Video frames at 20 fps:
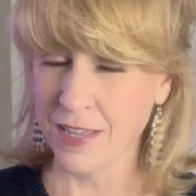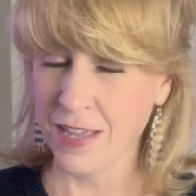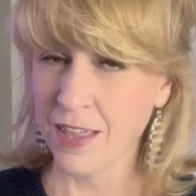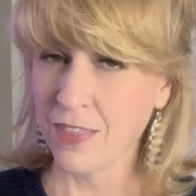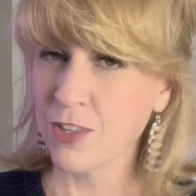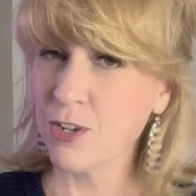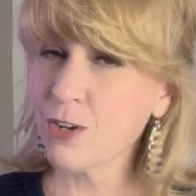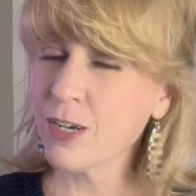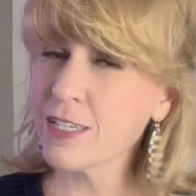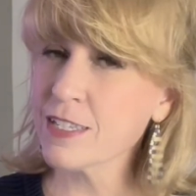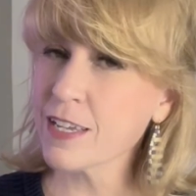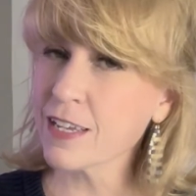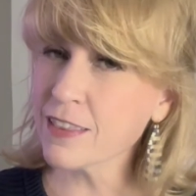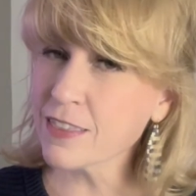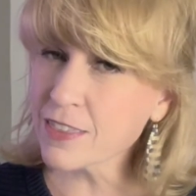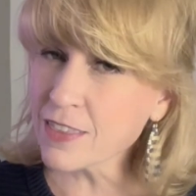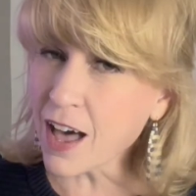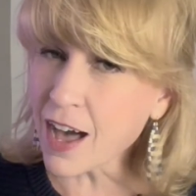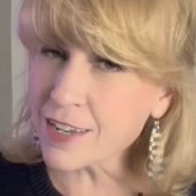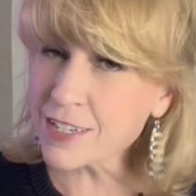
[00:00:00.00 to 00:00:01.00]
There is a
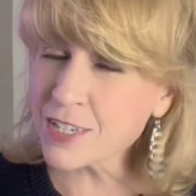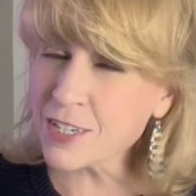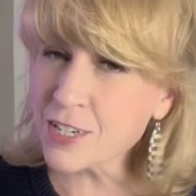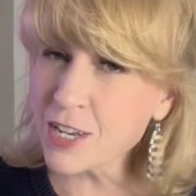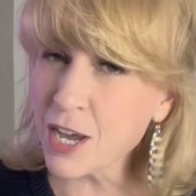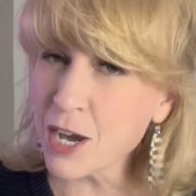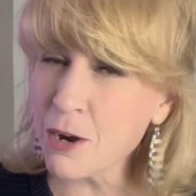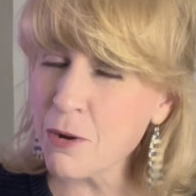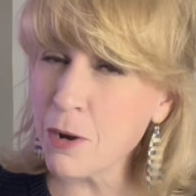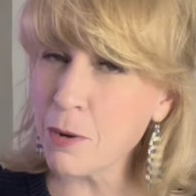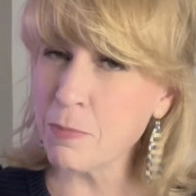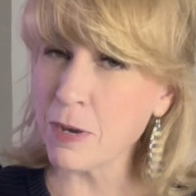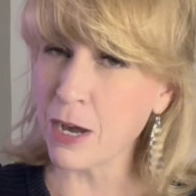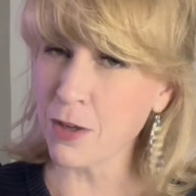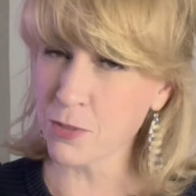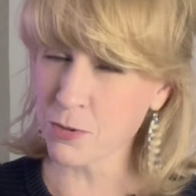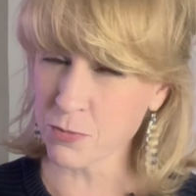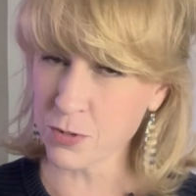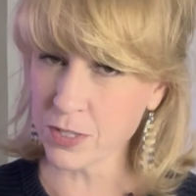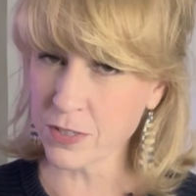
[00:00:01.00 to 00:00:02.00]
lot to know about
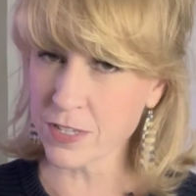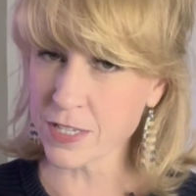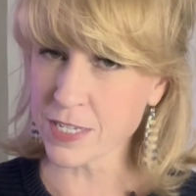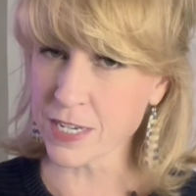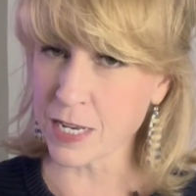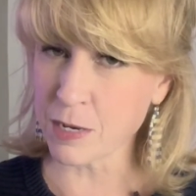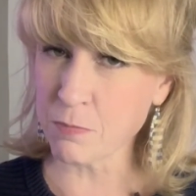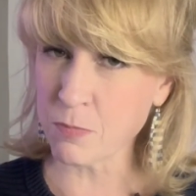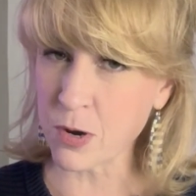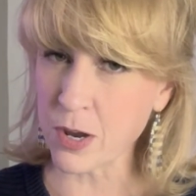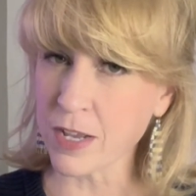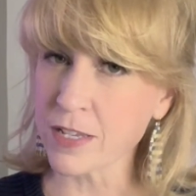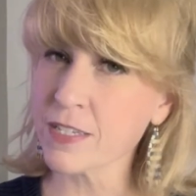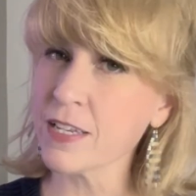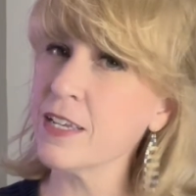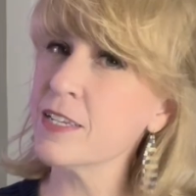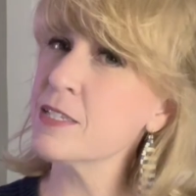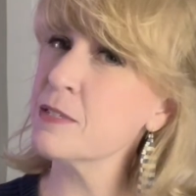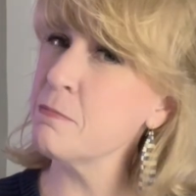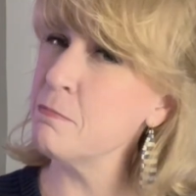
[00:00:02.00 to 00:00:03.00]
the real estate
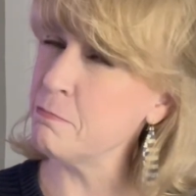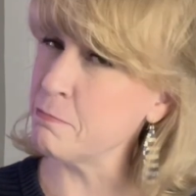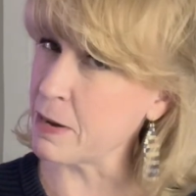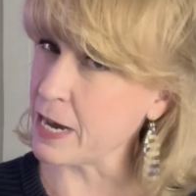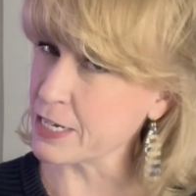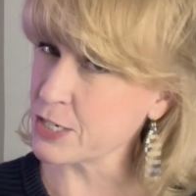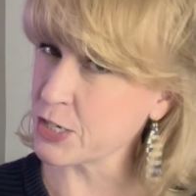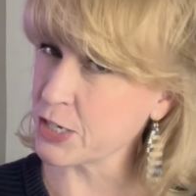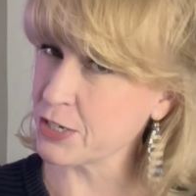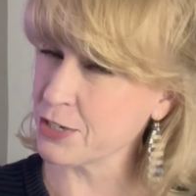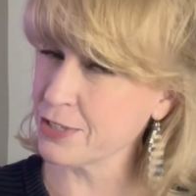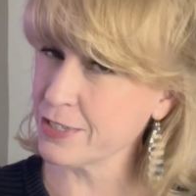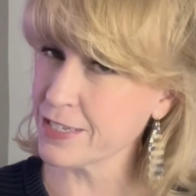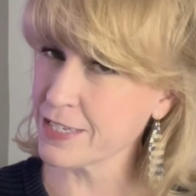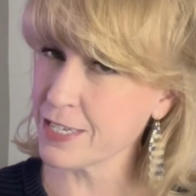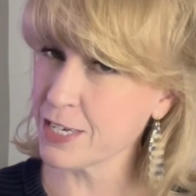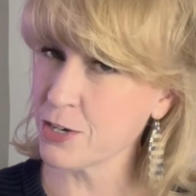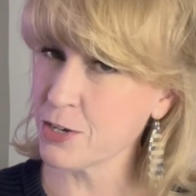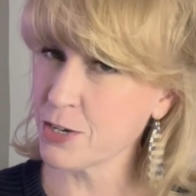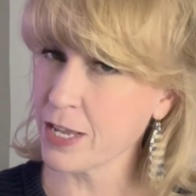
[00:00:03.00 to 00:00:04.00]
process. My channel is
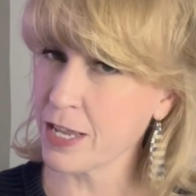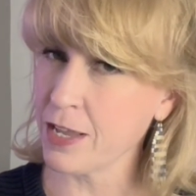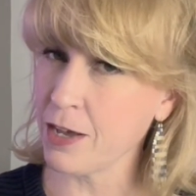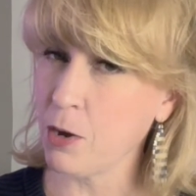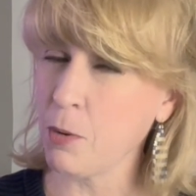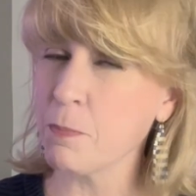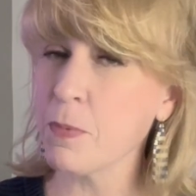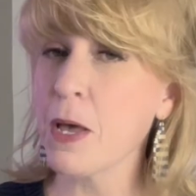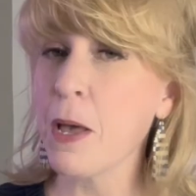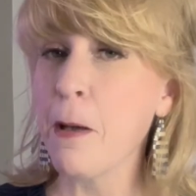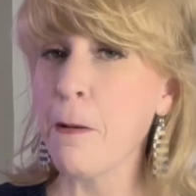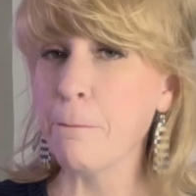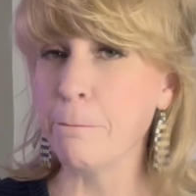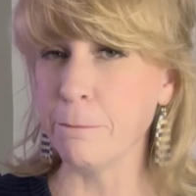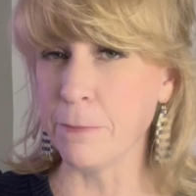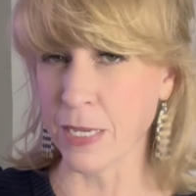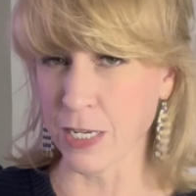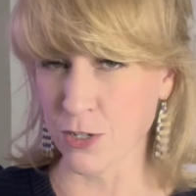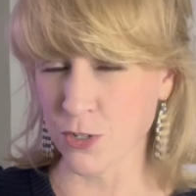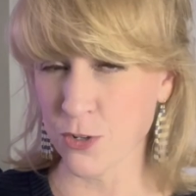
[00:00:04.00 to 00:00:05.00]
here to help.
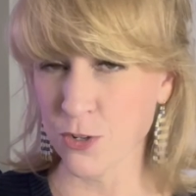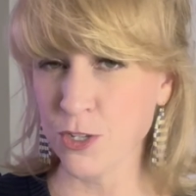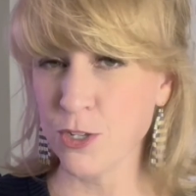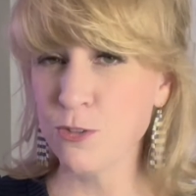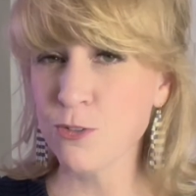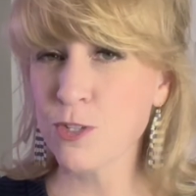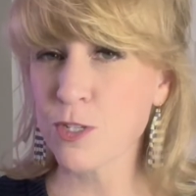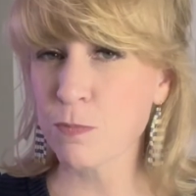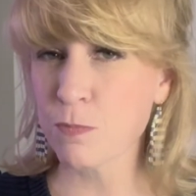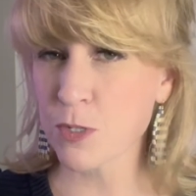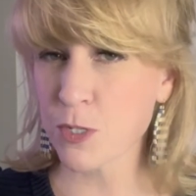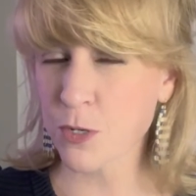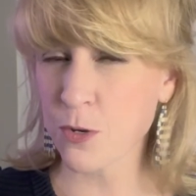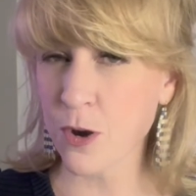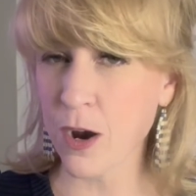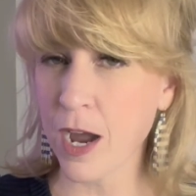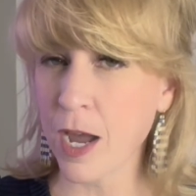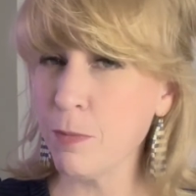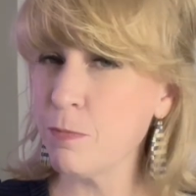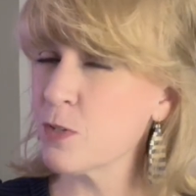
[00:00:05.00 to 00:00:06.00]
Make sure you
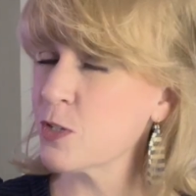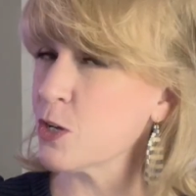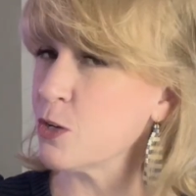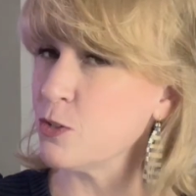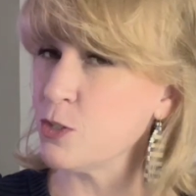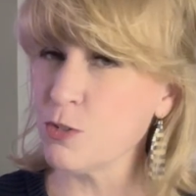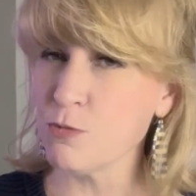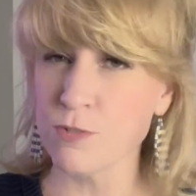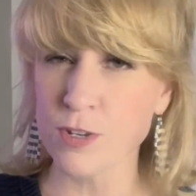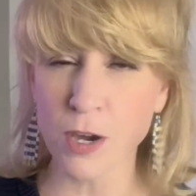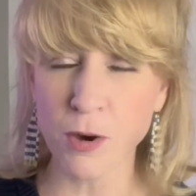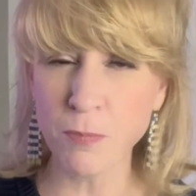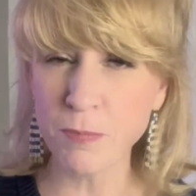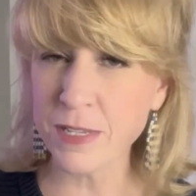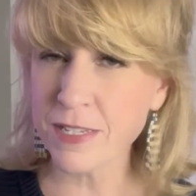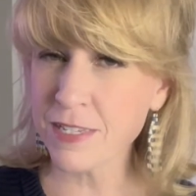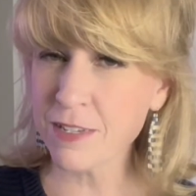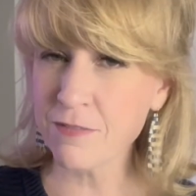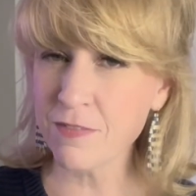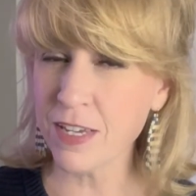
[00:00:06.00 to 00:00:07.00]
subscribe so you don't miss
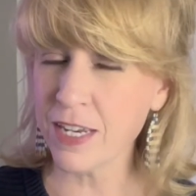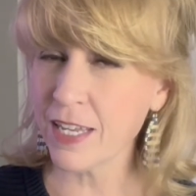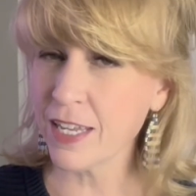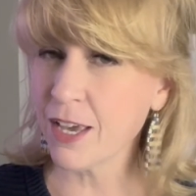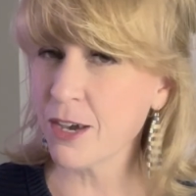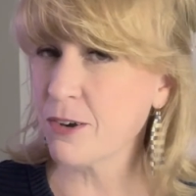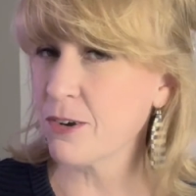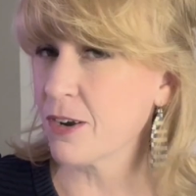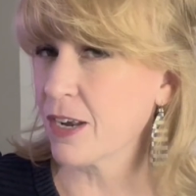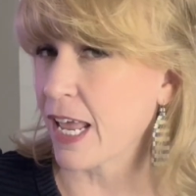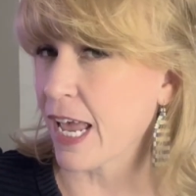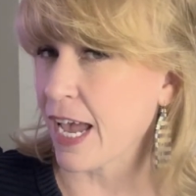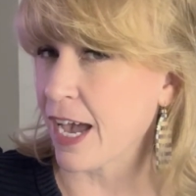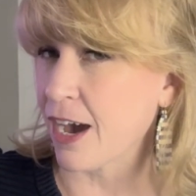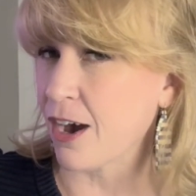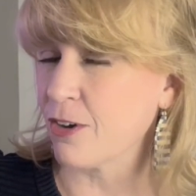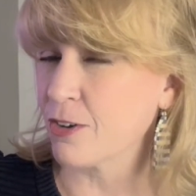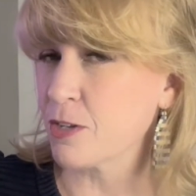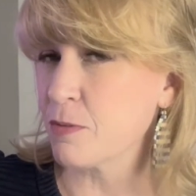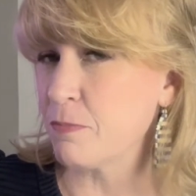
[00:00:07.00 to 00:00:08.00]
a video on
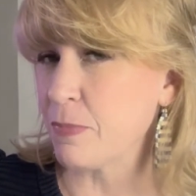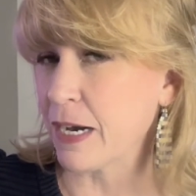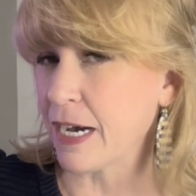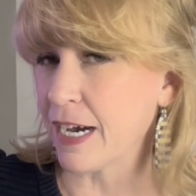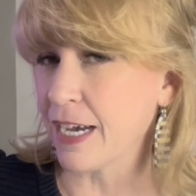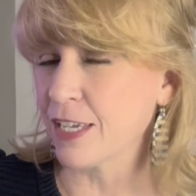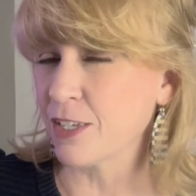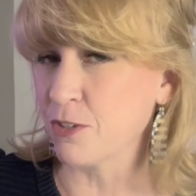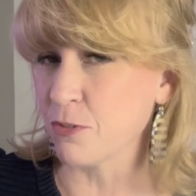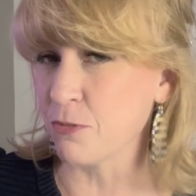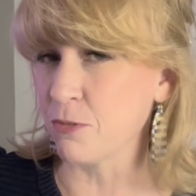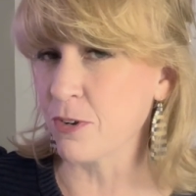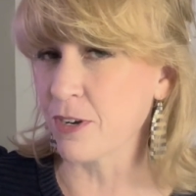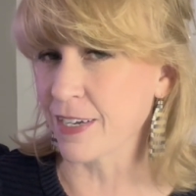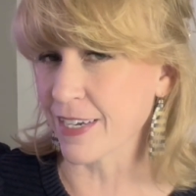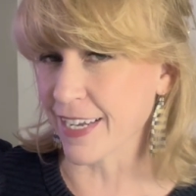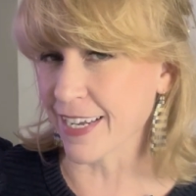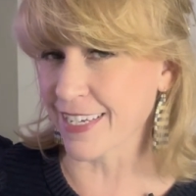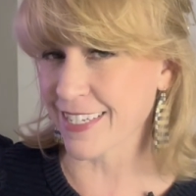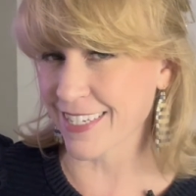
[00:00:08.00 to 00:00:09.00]
how to buy your
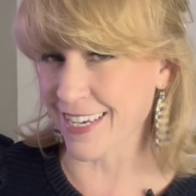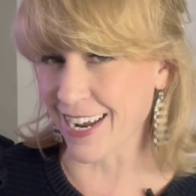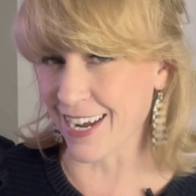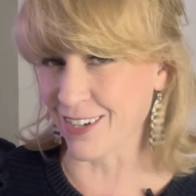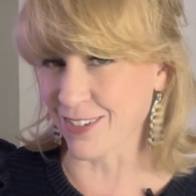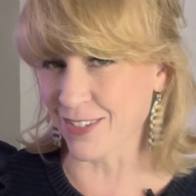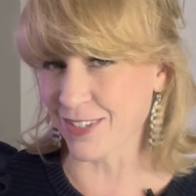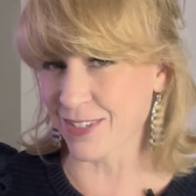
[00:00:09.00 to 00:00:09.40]
next house.